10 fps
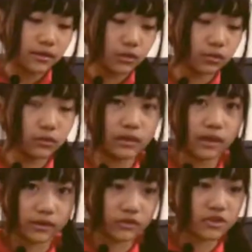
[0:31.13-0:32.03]
cool
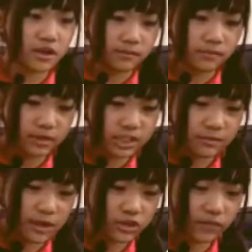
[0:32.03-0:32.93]
collector's item,
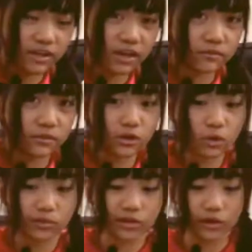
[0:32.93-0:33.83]
especially if it comes from the
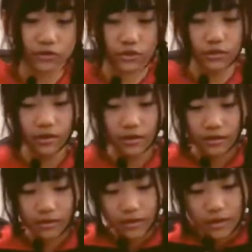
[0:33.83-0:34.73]
Noble collection.
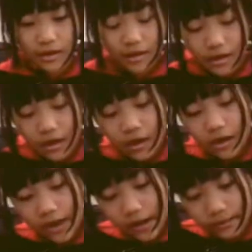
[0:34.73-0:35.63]

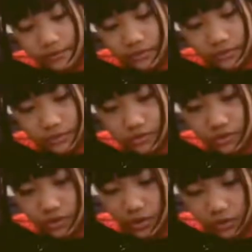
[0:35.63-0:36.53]
Alright,
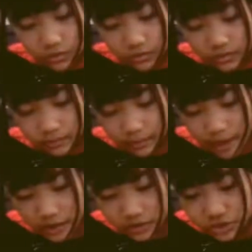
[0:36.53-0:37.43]
so
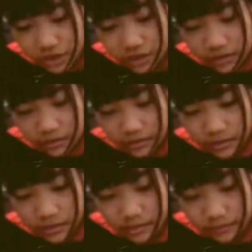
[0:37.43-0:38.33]
packaging,
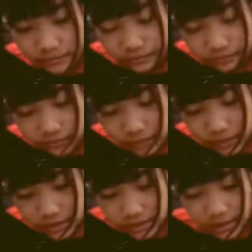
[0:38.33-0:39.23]

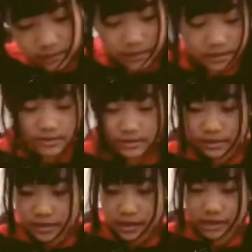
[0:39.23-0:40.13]
it's like this.
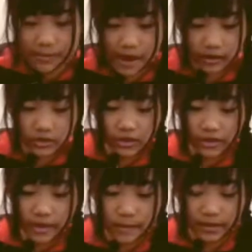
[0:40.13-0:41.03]
It's packaged
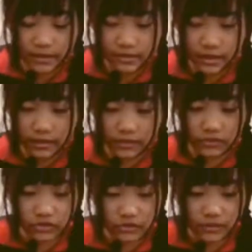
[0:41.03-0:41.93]
like that because, like,
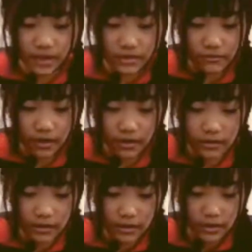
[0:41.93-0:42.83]
if you do this, right,
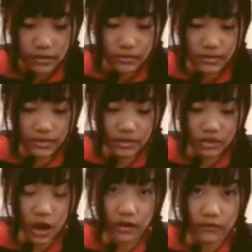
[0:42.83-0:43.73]
you can see the
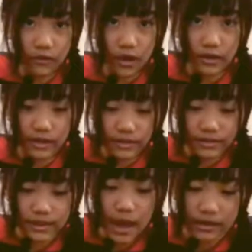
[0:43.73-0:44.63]
Chocolate Frog
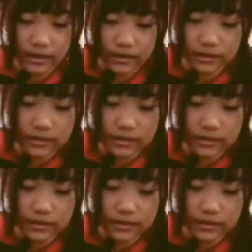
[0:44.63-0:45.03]
inside it.